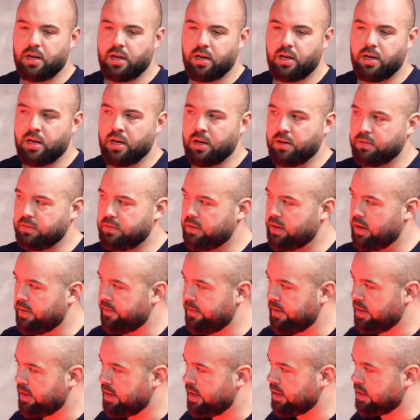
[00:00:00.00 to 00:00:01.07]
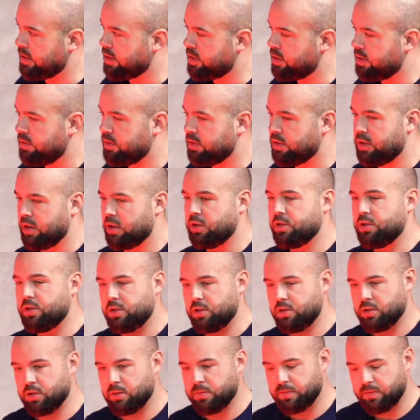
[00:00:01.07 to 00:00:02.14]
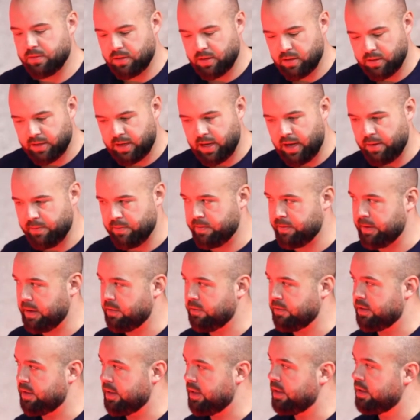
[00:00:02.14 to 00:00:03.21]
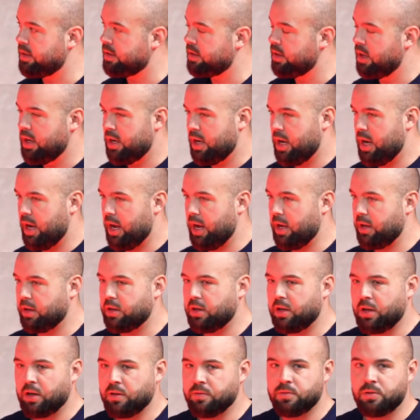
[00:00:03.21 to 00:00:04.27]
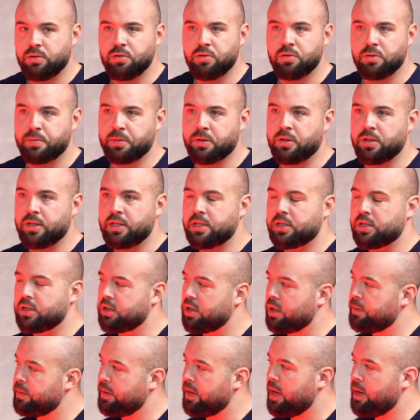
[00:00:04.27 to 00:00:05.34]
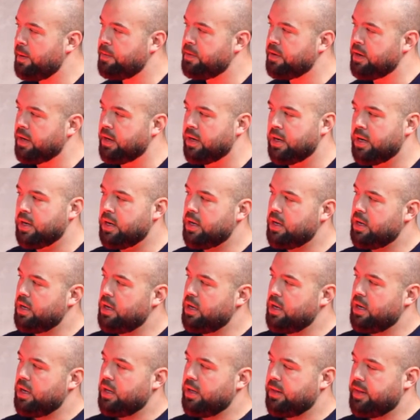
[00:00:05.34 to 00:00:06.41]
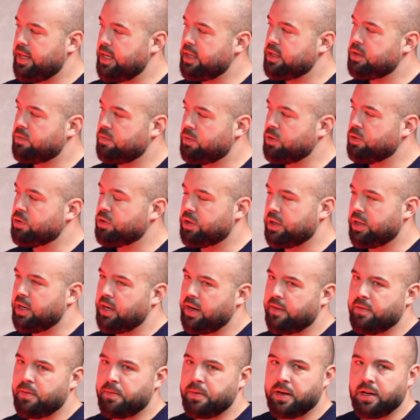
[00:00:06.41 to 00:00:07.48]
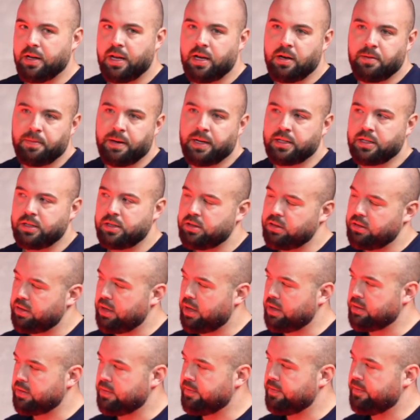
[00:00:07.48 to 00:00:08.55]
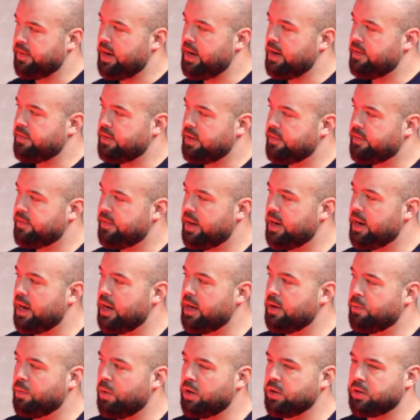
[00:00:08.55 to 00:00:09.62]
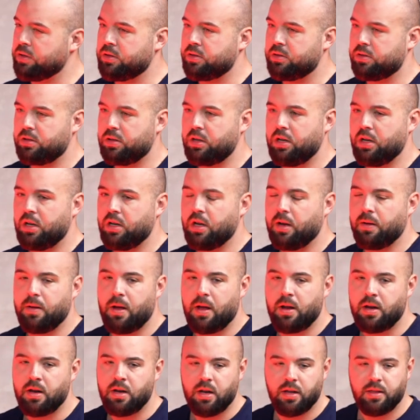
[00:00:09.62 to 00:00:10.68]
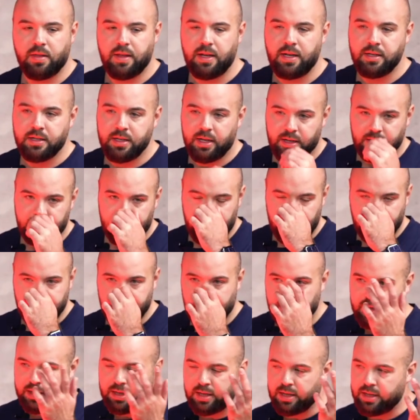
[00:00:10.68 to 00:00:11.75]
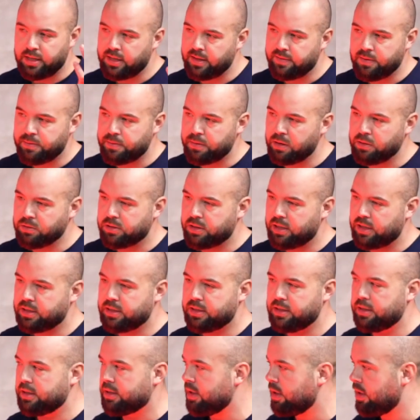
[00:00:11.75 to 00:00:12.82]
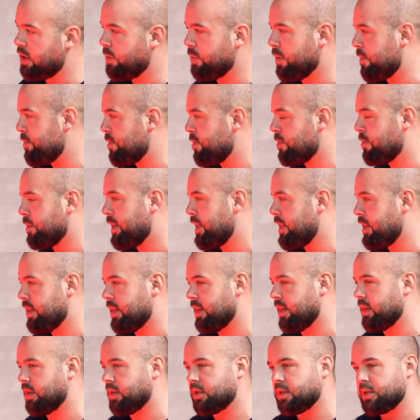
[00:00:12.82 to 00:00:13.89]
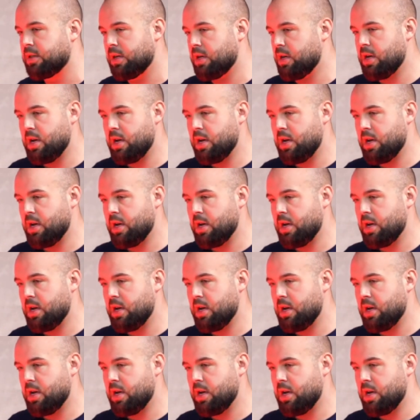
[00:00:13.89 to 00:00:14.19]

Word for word: you know, I feel like as soon as the London club came about with this, you know, rules were brought in to stop it happening. This rule should have never been allowed back in 2005, and the fact that it was, you know, and these ideas that United never protested when we were winning things,